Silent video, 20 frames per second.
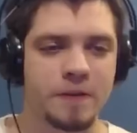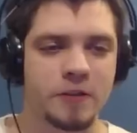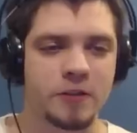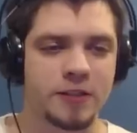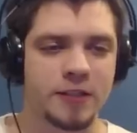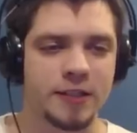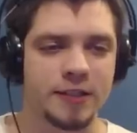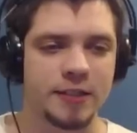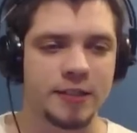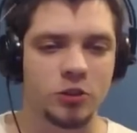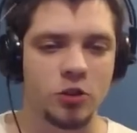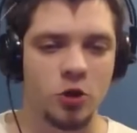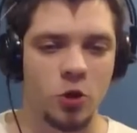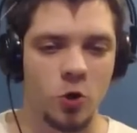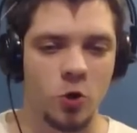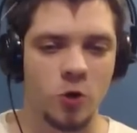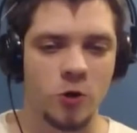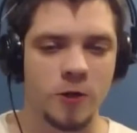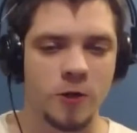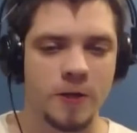So let us
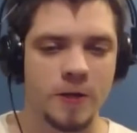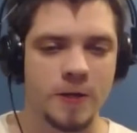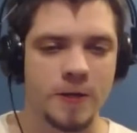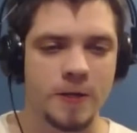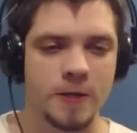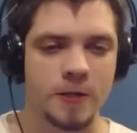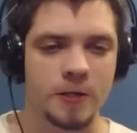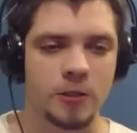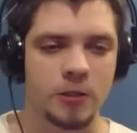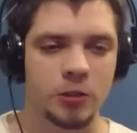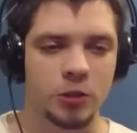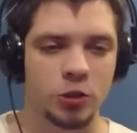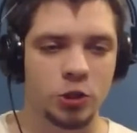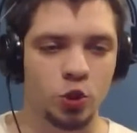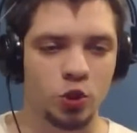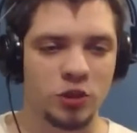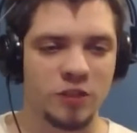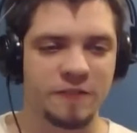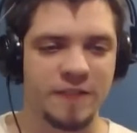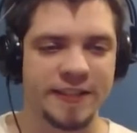go
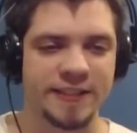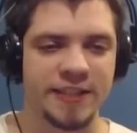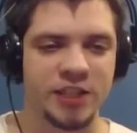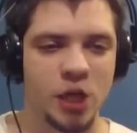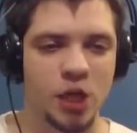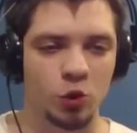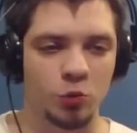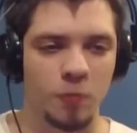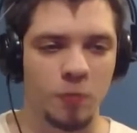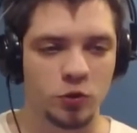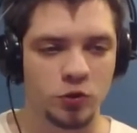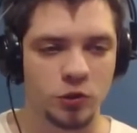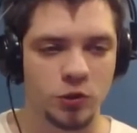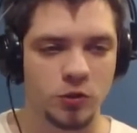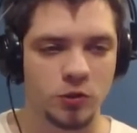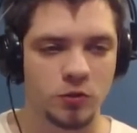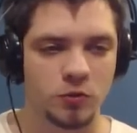to the Vantage Outpost.